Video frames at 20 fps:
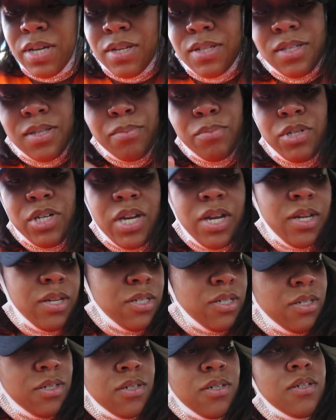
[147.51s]
and some
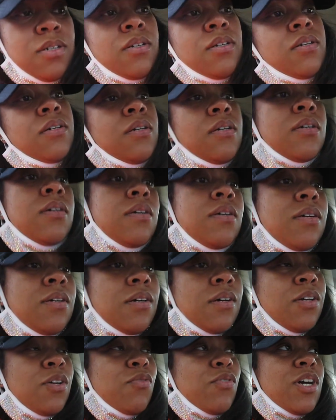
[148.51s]
change
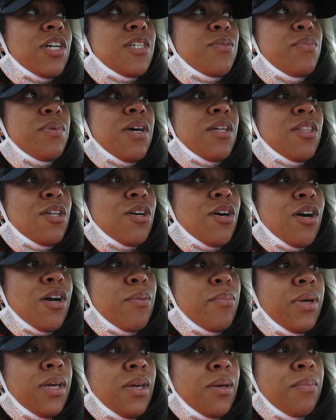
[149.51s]
you rushing me out the
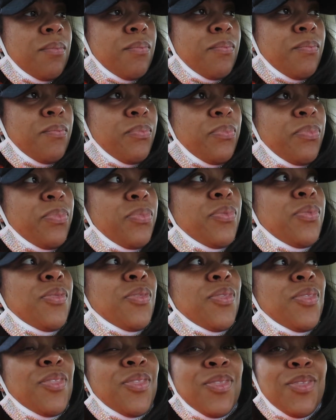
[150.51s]
car babe
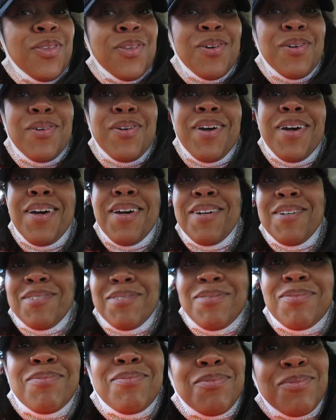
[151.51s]
yeah yeah okay
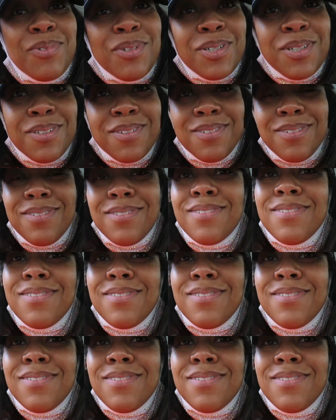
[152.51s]
well